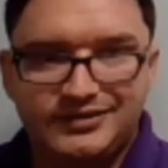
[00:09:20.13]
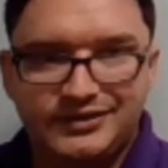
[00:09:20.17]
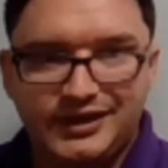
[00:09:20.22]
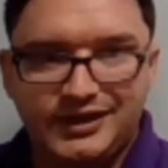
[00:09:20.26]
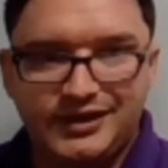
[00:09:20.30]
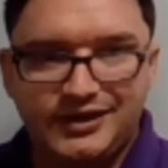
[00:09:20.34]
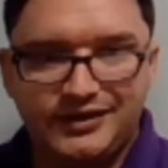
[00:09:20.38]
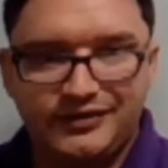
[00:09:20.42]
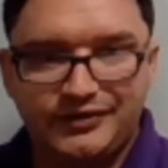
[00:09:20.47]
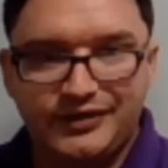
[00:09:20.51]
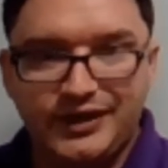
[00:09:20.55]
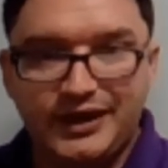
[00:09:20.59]

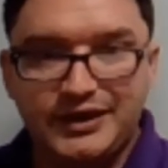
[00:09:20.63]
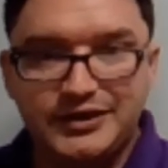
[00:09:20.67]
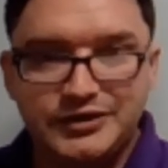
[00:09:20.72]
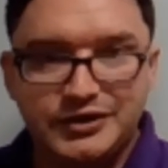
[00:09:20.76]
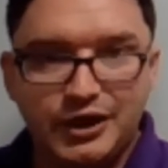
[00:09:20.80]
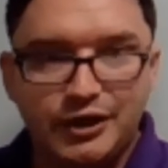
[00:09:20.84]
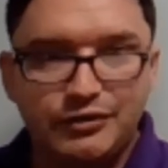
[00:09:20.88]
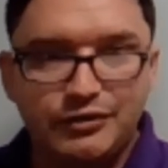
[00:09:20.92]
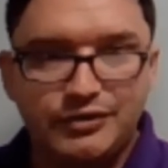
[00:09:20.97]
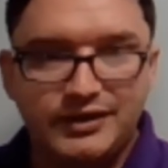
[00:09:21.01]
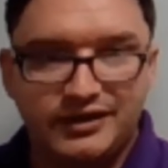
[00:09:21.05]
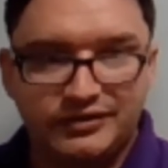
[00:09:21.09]
then they
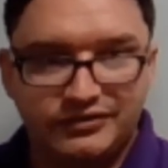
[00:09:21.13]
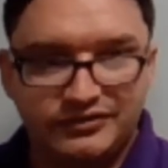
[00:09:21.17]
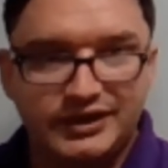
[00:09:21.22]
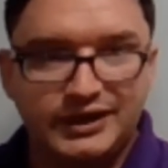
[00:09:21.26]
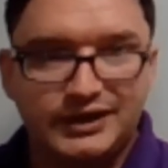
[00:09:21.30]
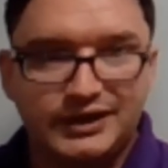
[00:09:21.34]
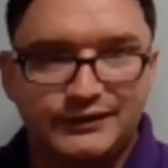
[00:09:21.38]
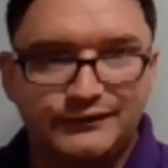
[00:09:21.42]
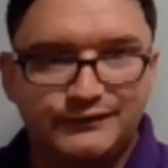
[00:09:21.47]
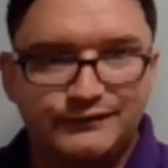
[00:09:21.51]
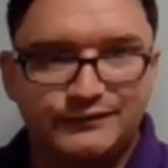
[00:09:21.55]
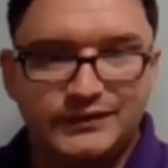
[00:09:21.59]
know their
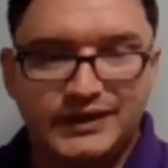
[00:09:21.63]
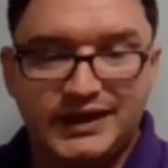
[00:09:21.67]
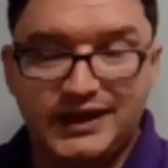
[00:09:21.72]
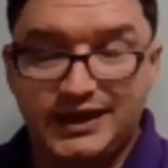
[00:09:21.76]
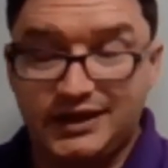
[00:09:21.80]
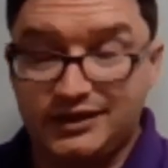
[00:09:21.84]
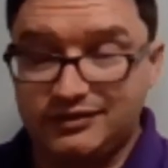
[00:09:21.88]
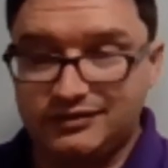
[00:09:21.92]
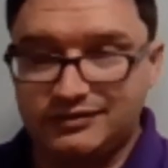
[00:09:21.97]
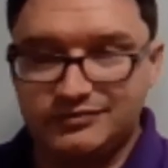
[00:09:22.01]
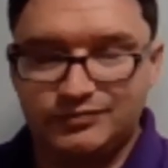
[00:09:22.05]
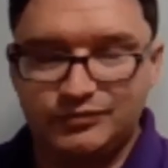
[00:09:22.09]
stuff,
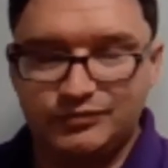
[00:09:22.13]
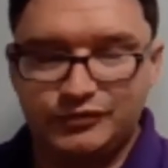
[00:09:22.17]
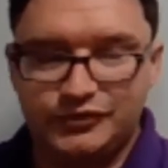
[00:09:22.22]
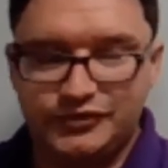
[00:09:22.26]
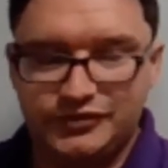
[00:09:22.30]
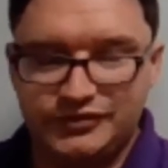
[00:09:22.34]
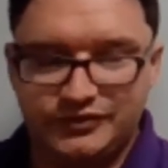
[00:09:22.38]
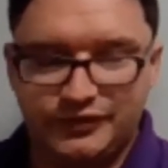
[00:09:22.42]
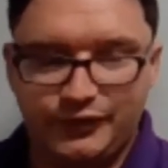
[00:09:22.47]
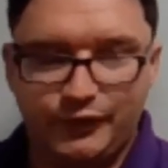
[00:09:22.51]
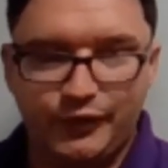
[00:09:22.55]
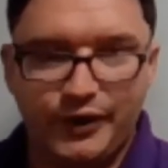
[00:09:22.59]
and
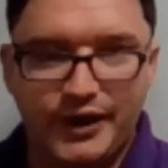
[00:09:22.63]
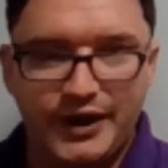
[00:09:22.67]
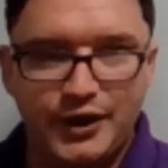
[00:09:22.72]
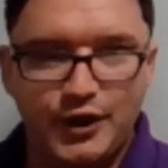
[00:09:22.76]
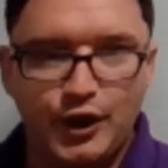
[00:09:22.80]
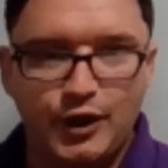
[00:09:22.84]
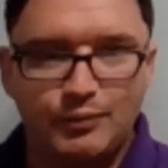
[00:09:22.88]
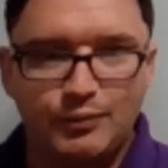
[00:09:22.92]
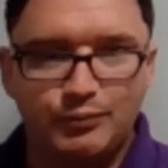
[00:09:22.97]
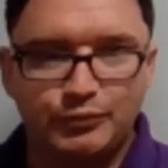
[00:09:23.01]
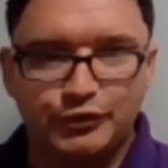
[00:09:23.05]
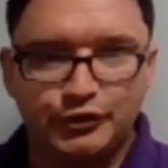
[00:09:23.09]
she's a great
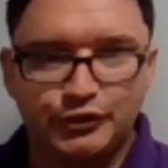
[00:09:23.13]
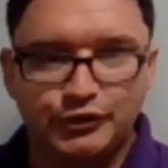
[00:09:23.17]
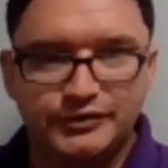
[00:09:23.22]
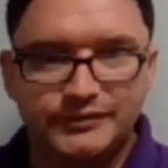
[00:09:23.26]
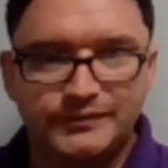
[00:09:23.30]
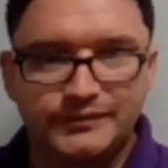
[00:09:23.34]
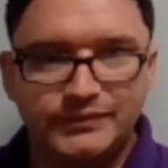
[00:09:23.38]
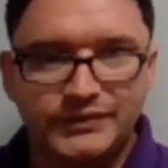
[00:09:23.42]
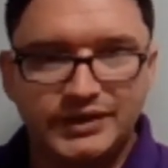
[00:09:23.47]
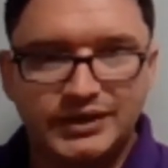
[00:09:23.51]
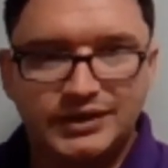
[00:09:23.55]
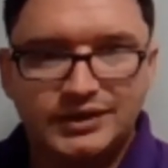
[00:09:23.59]
help
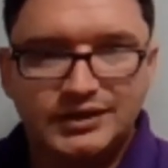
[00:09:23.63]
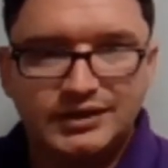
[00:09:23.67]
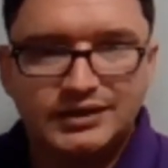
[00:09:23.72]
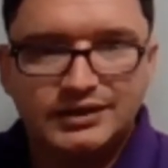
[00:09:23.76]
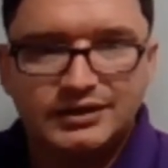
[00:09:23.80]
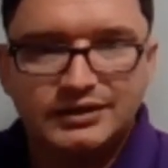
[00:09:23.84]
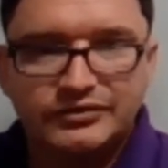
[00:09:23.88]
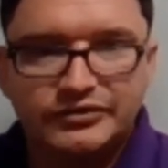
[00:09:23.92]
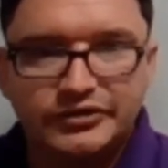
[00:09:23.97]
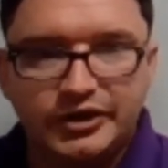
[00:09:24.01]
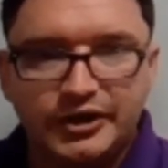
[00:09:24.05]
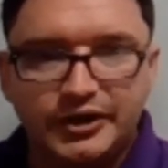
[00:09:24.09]
too.
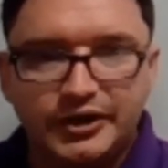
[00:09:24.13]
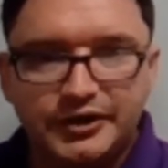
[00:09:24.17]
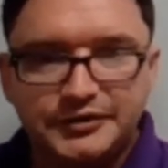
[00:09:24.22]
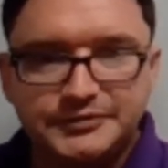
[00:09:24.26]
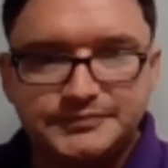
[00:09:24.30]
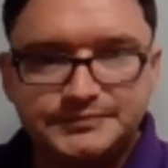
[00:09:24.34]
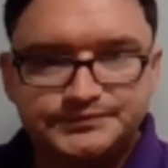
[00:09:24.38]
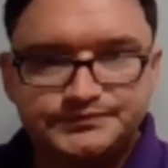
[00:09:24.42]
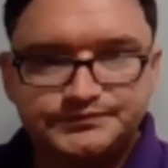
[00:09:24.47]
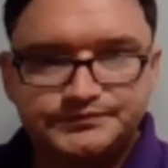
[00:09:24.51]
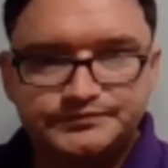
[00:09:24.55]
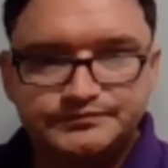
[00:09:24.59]

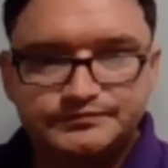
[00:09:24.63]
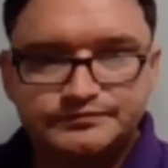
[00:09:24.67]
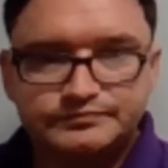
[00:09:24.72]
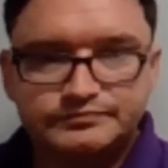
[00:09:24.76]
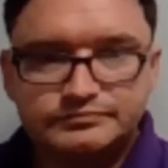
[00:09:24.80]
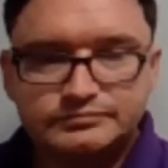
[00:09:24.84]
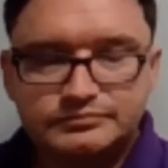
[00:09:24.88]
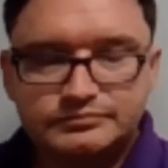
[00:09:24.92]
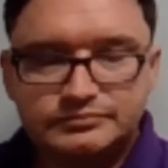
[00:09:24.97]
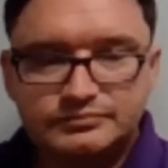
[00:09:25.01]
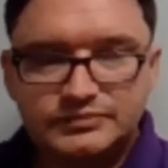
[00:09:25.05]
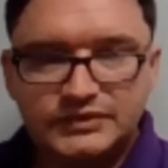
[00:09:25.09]
So
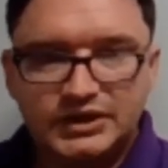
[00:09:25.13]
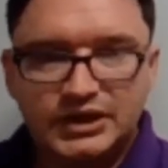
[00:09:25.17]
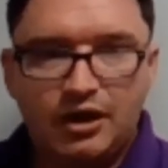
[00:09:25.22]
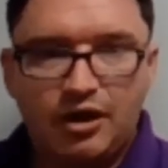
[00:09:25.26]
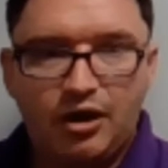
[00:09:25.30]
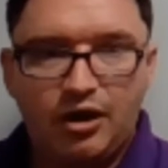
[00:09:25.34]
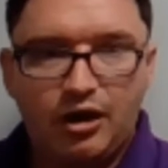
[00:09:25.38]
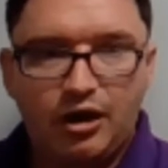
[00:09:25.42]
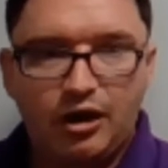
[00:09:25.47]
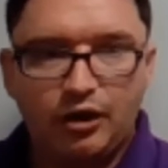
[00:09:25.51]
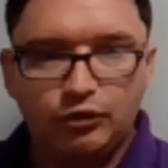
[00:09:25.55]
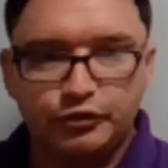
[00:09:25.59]

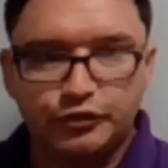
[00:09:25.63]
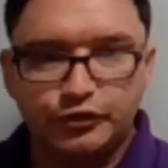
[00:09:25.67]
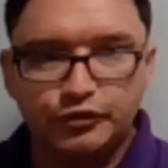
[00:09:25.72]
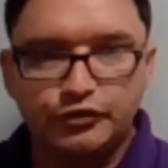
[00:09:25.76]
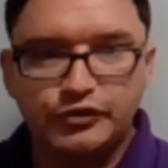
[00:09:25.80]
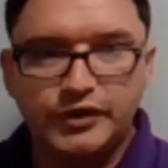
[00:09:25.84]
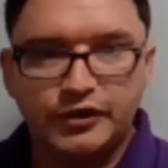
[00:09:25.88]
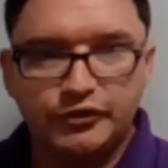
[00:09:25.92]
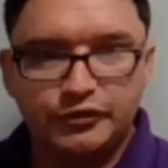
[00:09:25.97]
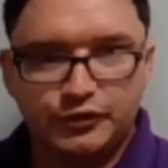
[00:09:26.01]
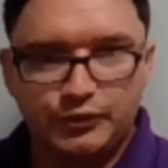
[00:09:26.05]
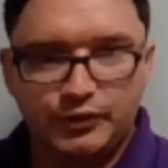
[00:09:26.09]
I'll
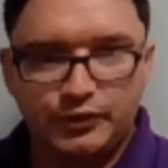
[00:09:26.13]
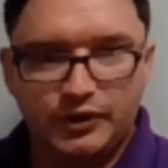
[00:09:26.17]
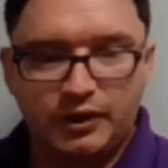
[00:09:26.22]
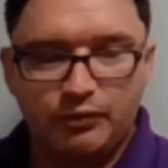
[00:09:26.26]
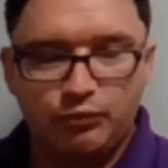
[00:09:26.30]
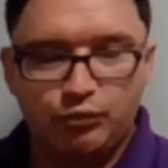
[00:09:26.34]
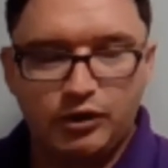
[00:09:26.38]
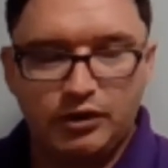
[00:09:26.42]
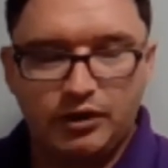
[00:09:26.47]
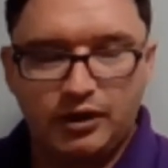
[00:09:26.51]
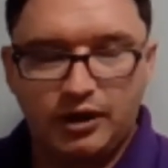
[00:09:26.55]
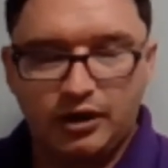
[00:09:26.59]
do those.
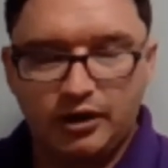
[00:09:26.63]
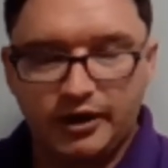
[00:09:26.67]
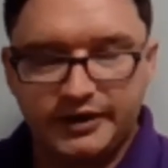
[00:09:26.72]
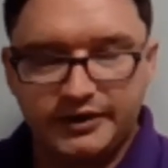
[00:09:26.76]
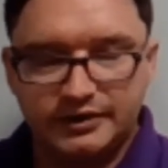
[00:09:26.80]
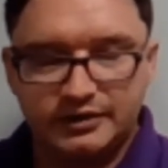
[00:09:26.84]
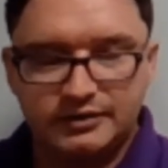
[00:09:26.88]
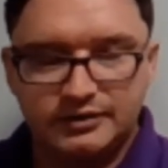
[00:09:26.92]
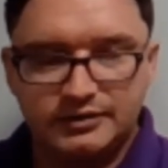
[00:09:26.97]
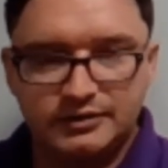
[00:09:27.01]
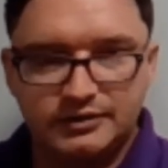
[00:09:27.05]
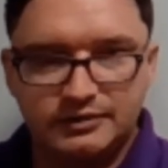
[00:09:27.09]

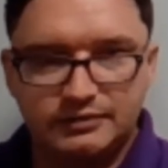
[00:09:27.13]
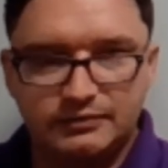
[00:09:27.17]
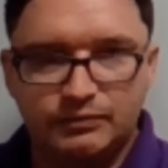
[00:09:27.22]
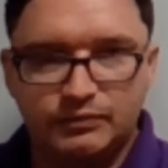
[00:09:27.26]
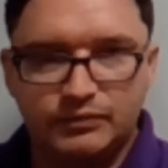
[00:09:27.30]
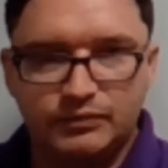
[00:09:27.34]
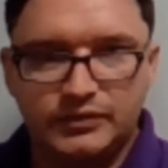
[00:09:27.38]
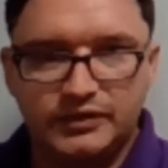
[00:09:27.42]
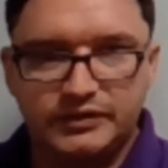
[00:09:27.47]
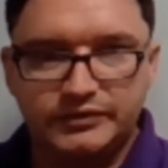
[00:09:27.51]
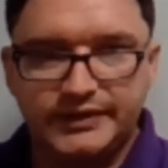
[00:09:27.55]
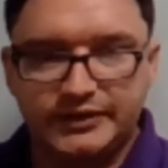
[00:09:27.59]

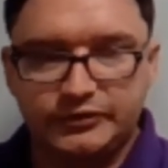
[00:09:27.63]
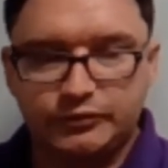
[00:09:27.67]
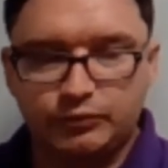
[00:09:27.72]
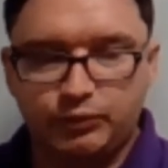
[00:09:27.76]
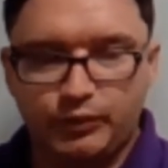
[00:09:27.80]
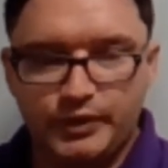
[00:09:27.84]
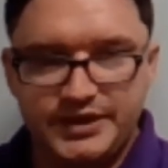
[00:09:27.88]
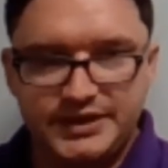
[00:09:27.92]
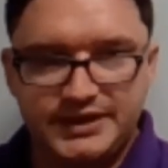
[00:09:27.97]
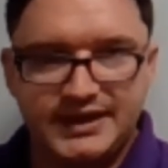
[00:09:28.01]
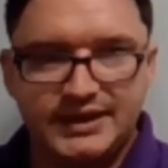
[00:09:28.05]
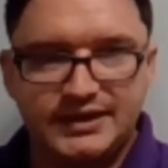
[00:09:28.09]

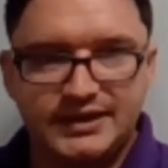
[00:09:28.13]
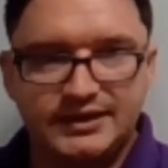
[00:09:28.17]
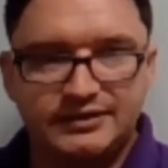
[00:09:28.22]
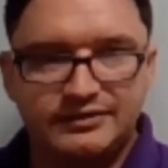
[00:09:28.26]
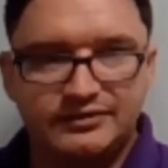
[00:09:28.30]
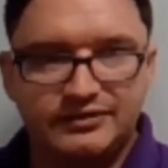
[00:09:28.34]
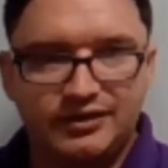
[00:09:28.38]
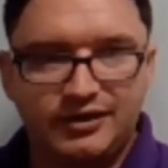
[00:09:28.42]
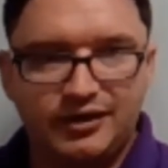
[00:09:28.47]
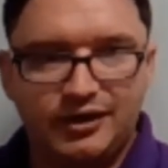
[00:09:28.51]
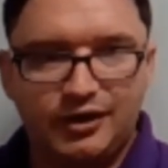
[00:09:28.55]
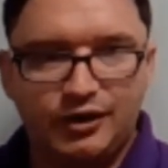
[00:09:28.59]
Next
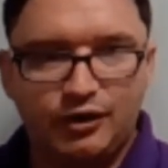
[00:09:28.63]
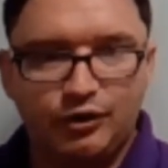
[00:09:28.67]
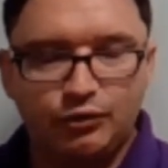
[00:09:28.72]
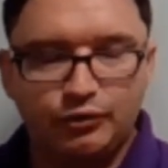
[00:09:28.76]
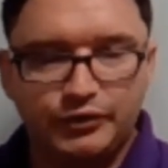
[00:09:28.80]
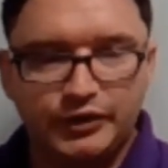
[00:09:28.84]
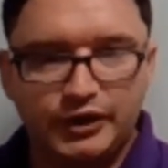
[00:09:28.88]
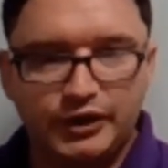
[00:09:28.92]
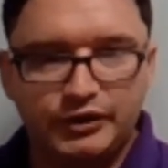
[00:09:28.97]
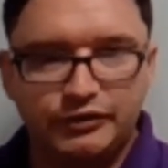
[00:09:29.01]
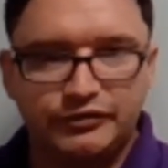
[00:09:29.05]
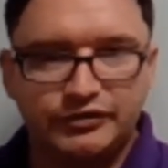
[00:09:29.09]
weekend I'll
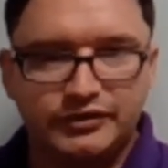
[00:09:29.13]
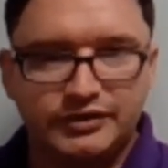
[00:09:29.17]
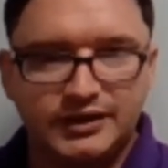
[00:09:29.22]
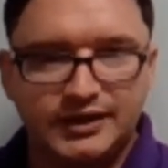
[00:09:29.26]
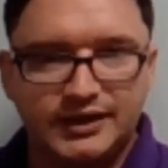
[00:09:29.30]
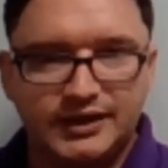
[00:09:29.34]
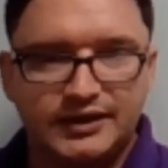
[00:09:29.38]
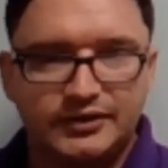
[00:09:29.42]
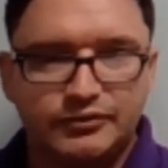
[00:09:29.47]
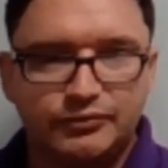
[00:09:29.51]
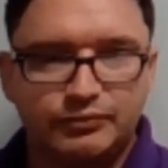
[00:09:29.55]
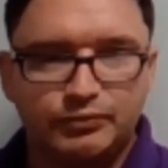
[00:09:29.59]
go to
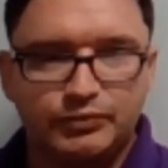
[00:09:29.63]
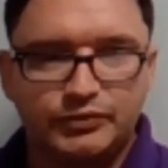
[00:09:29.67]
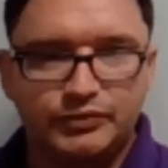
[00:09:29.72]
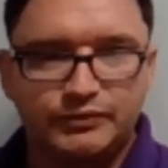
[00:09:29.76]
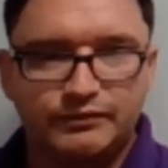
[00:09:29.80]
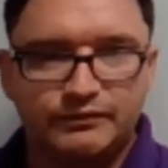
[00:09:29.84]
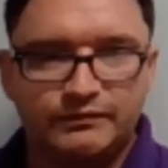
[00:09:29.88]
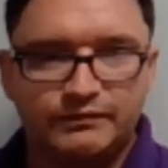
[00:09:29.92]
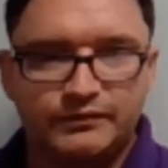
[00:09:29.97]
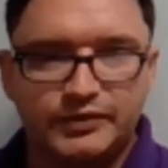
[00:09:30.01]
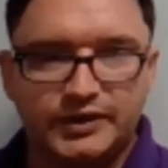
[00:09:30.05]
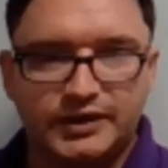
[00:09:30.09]
class
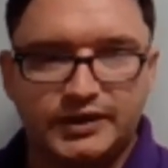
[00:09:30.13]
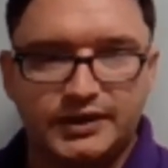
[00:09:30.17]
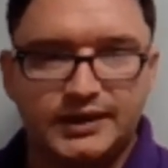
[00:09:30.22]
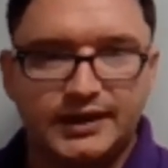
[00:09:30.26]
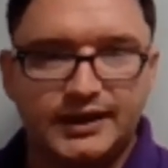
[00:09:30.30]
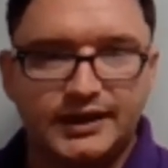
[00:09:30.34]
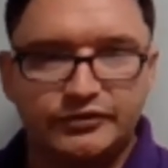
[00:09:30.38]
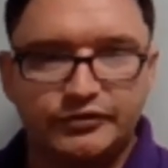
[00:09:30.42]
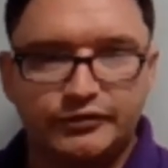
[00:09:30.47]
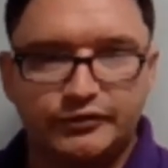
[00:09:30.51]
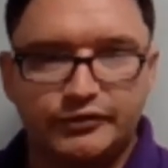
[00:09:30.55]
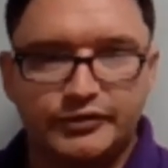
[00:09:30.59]
for the
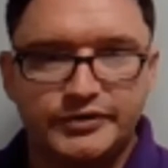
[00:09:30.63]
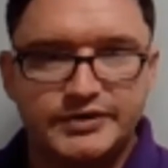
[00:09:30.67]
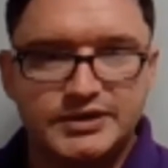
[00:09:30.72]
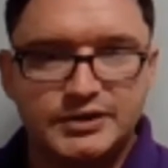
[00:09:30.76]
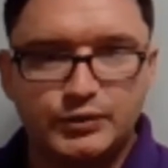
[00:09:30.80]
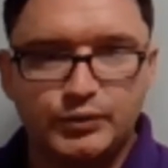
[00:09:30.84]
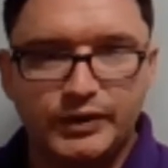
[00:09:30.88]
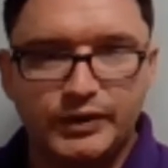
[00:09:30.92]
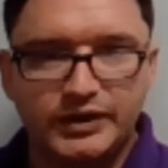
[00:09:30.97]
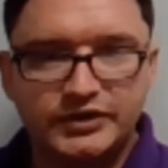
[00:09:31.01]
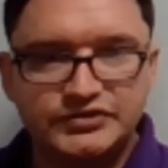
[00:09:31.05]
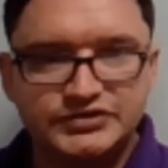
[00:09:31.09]
class 3
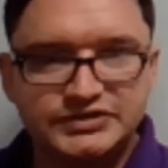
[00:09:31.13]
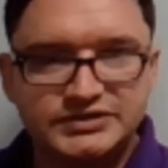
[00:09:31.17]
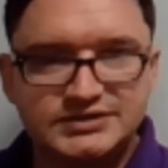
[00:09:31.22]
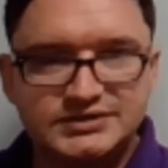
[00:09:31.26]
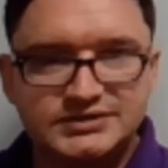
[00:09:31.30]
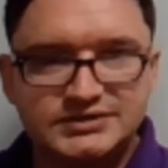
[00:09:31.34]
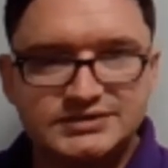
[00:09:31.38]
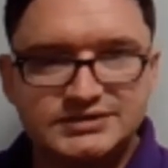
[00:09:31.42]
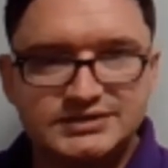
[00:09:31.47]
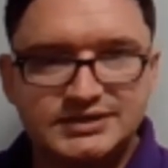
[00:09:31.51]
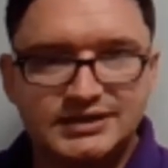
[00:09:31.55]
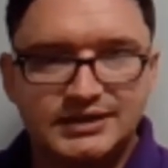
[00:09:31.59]

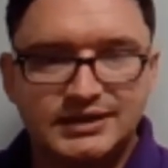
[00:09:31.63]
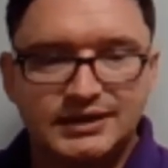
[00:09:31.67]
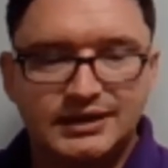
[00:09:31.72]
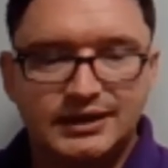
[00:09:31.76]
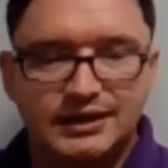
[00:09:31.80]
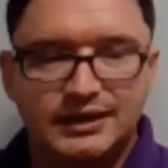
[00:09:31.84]
questions.